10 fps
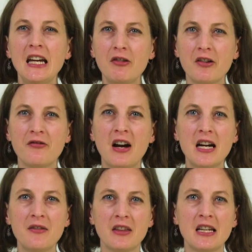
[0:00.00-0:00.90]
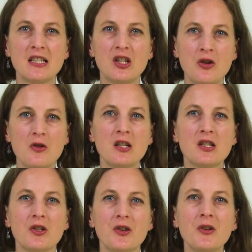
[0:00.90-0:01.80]
Here are 5 things you can
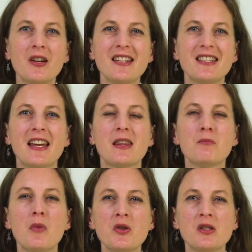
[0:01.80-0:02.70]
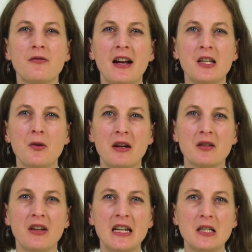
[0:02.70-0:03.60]
do to get the most value out
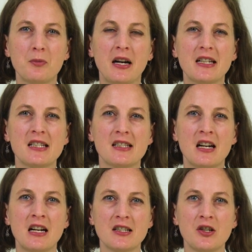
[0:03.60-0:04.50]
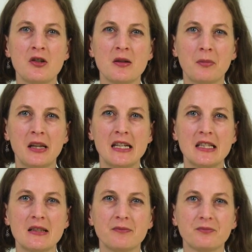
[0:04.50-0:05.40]
of each practice task you complete.